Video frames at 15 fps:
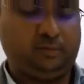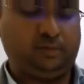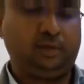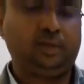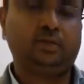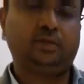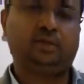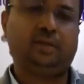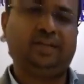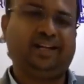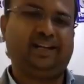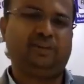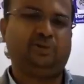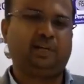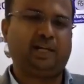first
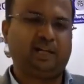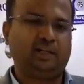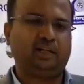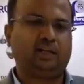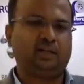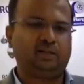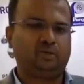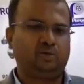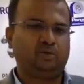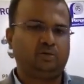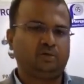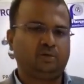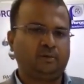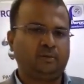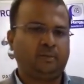nano-tactical
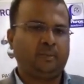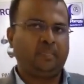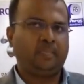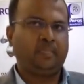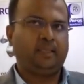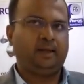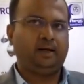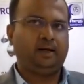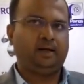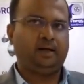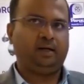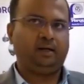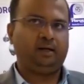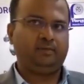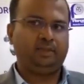drone,
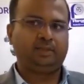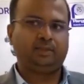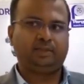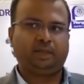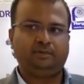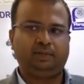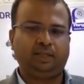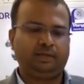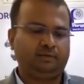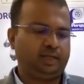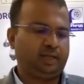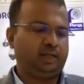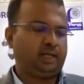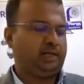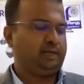which is having a
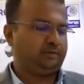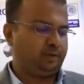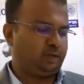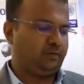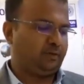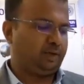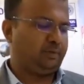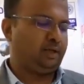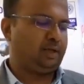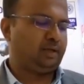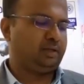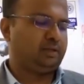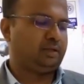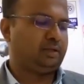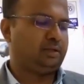very light weight of
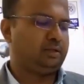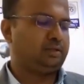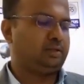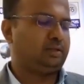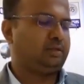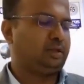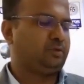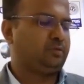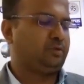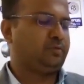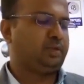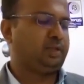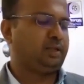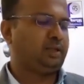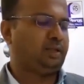application. This is a
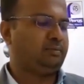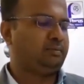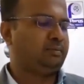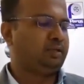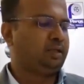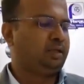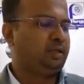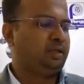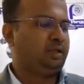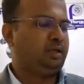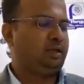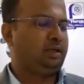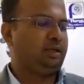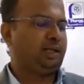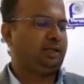250 gram
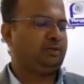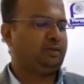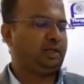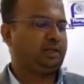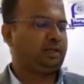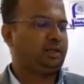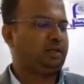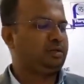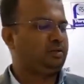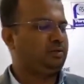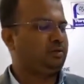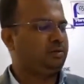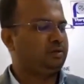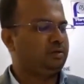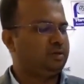nano-tactical
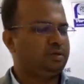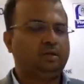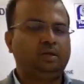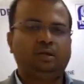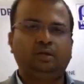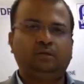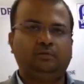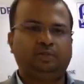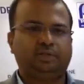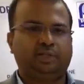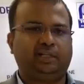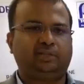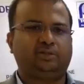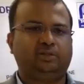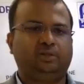drone which
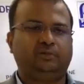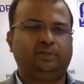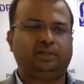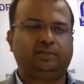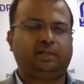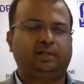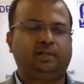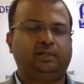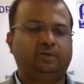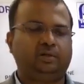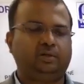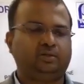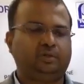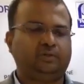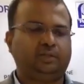takes off, has an
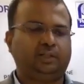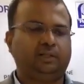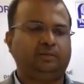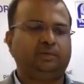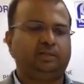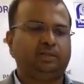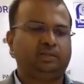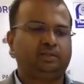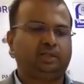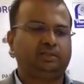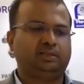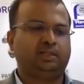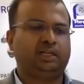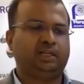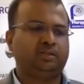endurance of 30 minutes,
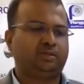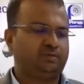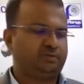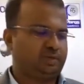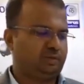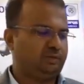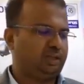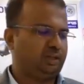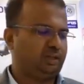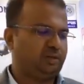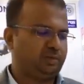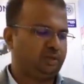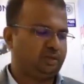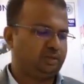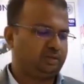has a range of 7
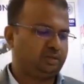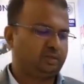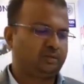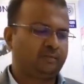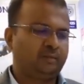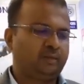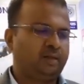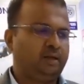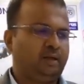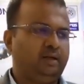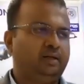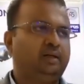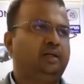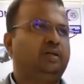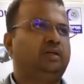kilometers
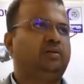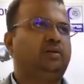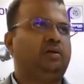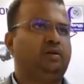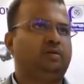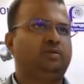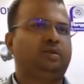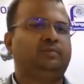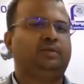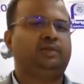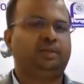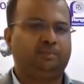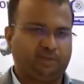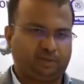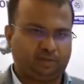and return to launch after
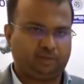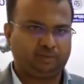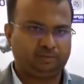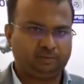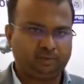the mission.